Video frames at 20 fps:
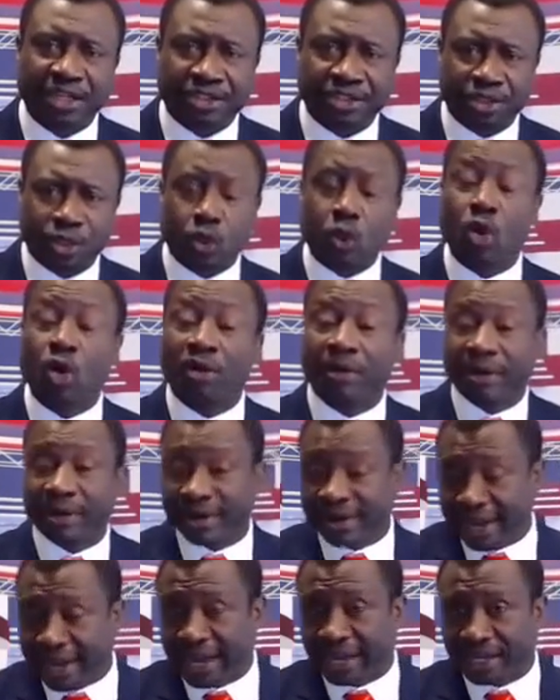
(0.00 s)

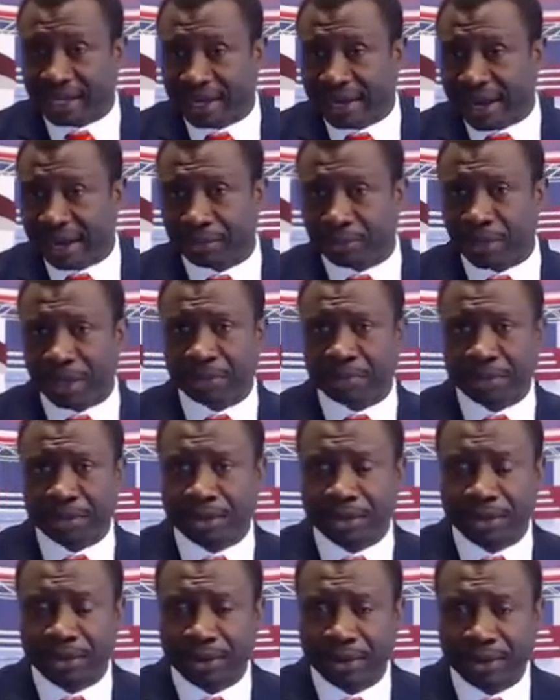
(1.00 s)
289
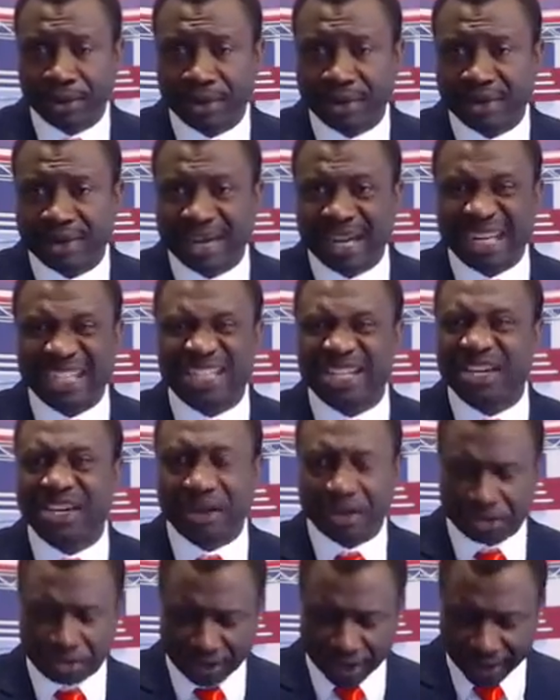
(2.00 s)
people, has
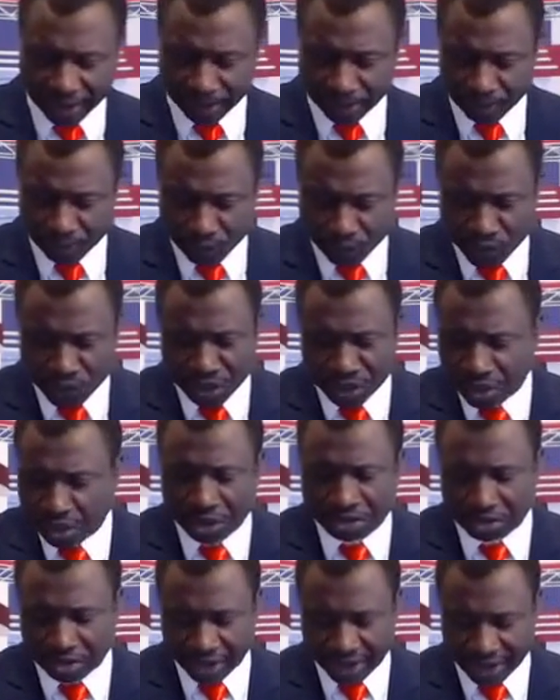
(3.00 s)
nothing,
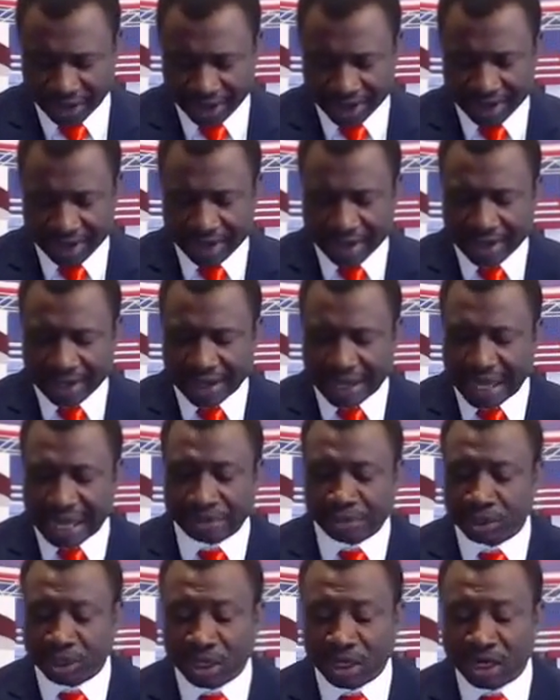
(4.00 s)

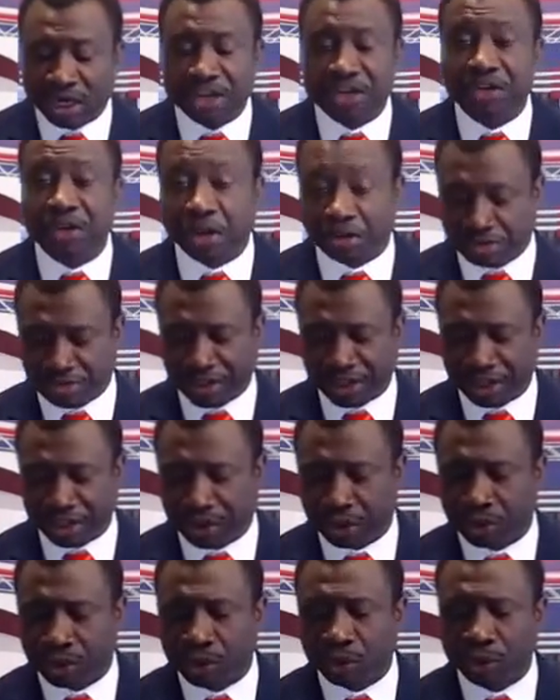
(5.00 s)
absolutely nothing to
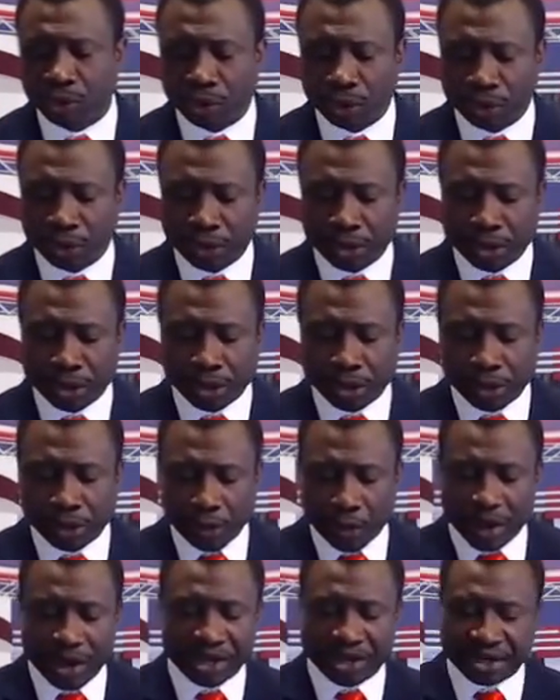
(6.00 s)
do
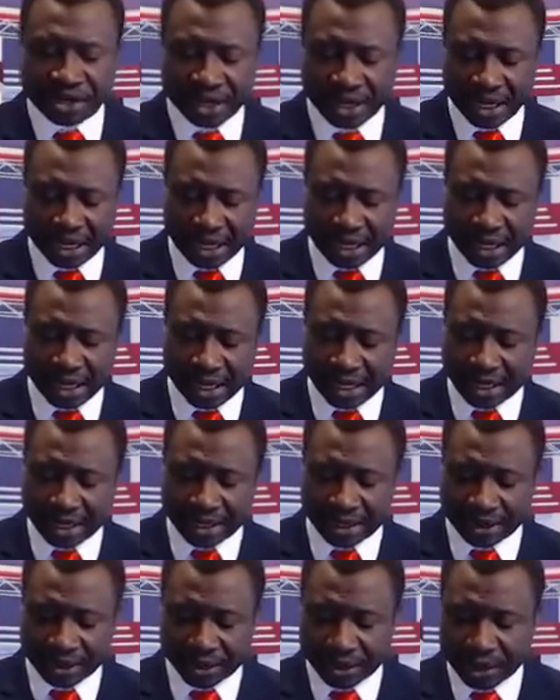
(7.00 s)
with
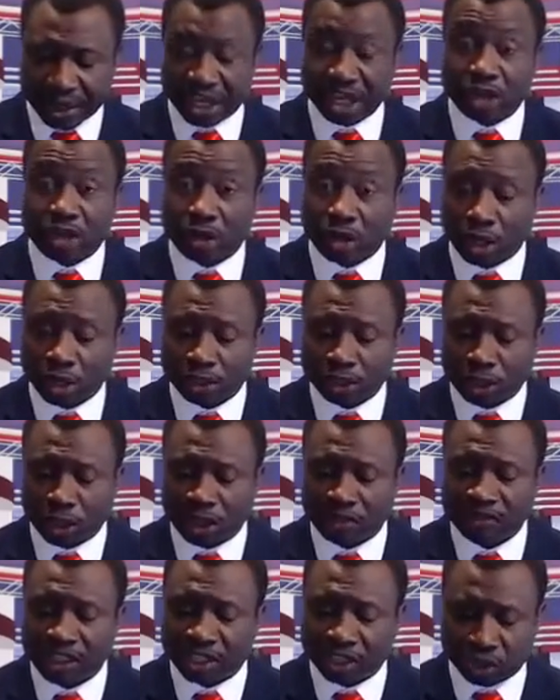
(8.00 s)
the cause
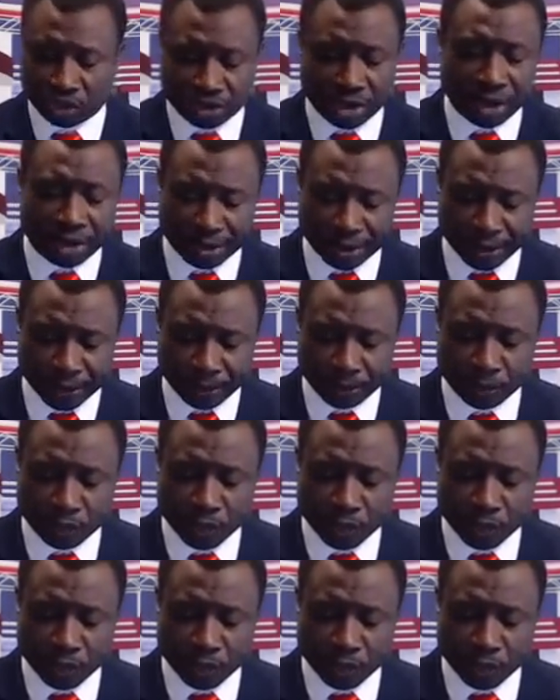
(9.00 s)
of this struggle.